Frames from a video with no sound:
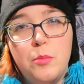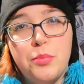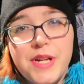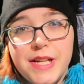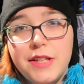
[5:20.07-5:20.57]

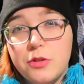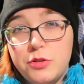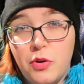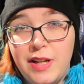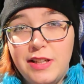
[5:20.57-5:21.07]
Bringing your
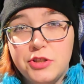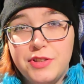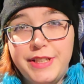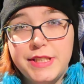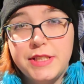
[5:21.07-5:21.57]
own
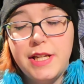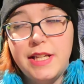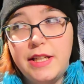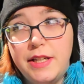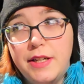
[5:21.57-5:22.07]
toiletries
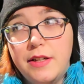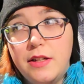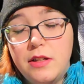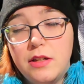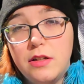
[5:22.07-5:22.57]
can
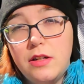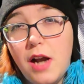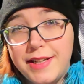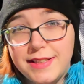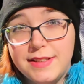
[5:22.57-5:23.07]

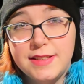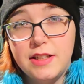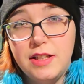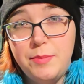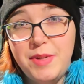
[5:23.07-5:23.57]
not
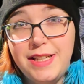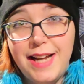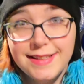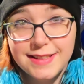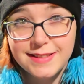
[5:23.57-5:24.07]
necessarily be
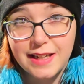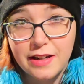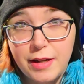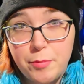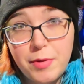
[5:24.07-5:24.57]

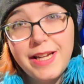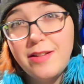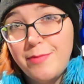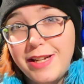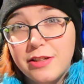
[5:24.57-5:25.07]
necessary, but
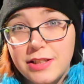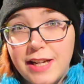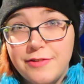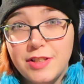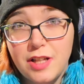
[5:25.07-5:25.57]
can make your
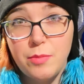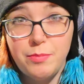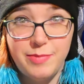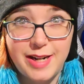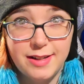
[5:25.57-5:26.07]
life a lot
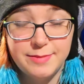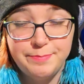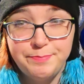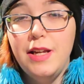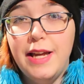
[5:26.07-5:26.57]
better.
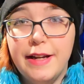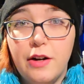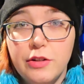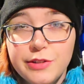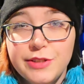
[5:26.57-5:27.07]
It can
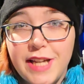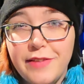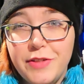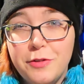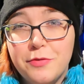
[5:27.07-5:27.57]
also
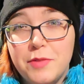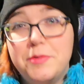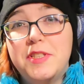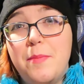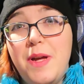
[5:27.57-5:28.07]
save you from
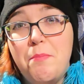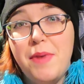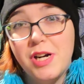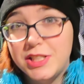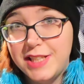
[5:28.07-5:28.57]
some
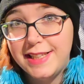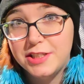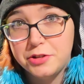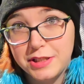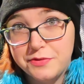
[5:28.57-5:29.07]
embarrassing and
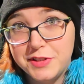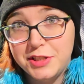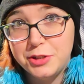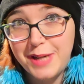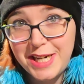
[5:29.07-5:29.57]
stressful
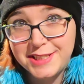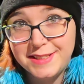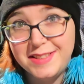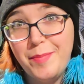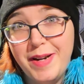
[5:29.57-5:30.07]

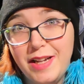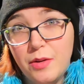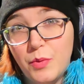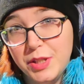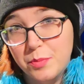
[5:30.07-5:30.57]
situations depending
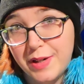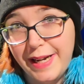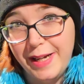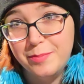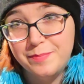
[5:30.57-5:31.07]
on what you
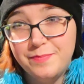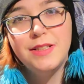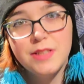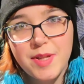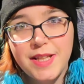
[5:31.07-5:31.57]
bring.
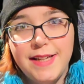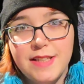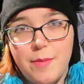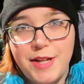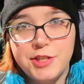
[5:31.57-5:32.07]
Some of the things
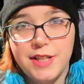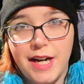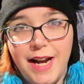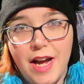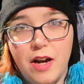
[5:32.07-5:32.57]
I make sure that
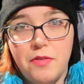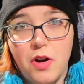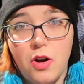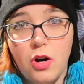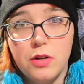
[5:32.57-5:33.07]
I have
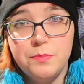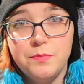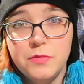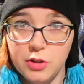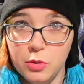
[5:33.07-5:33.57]
are
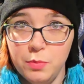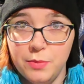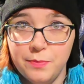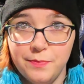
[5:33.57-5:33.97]
soap,